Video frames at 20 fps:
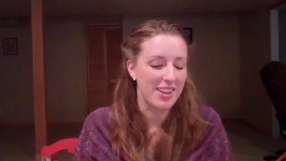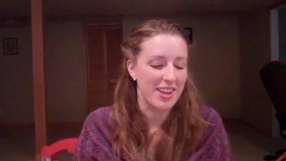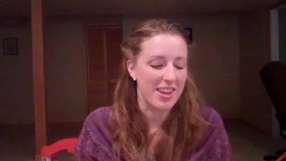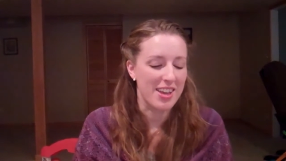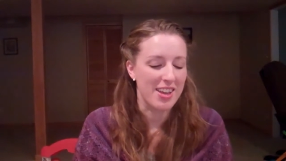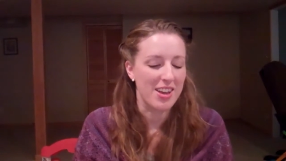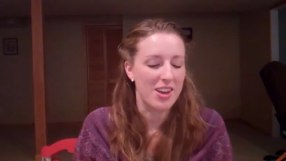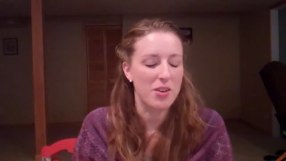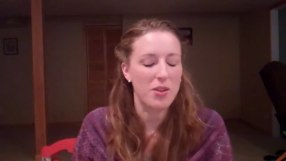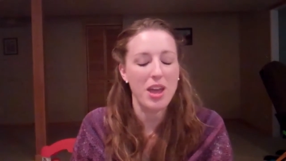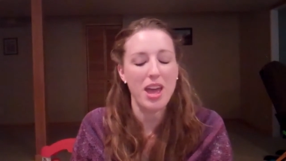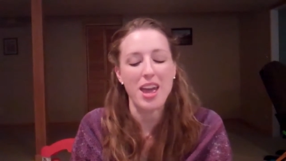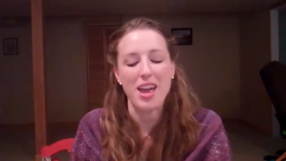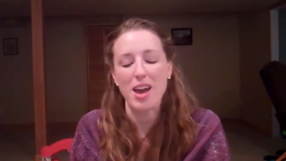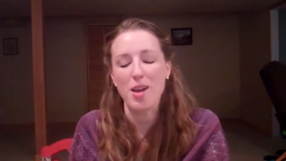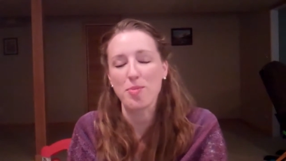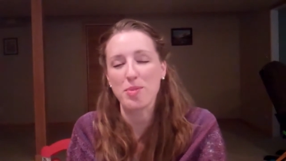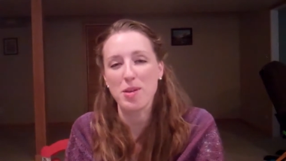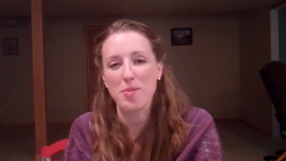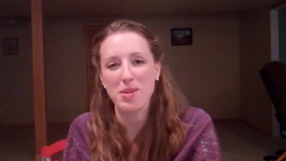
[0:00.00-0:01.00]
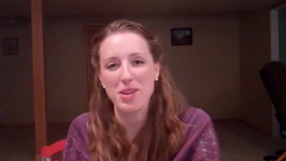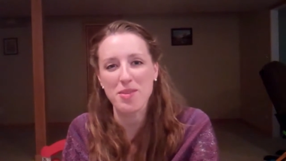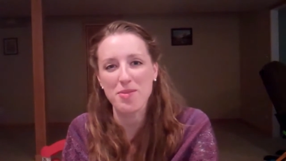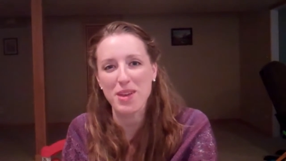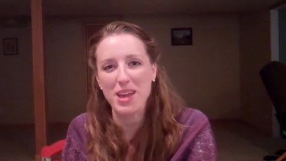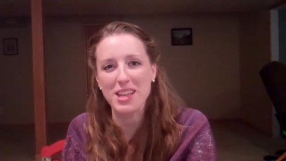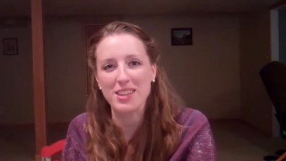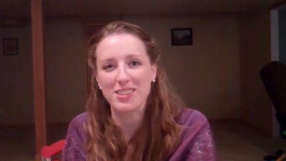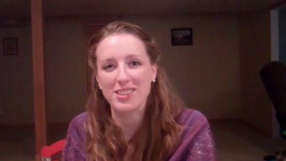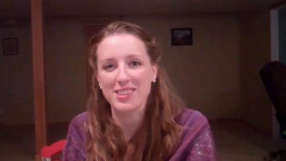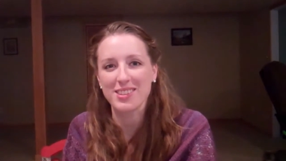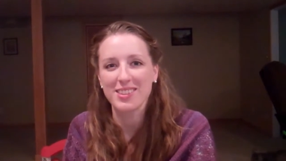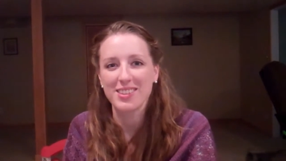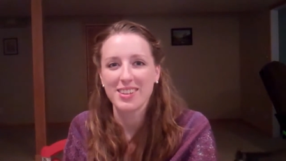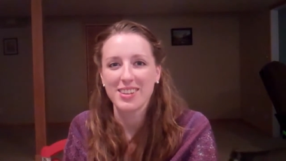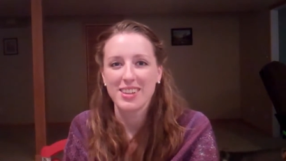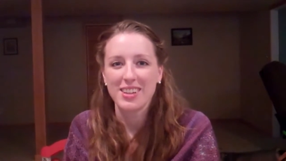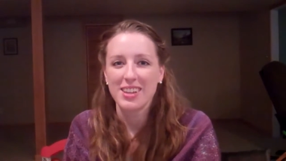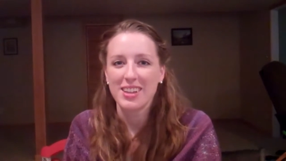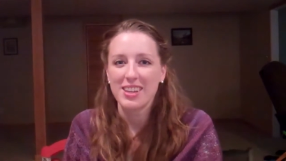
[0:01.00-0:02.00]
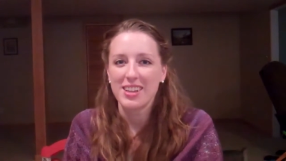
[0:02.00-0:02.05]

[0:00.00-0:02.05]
Aye. Okay, upcoming events.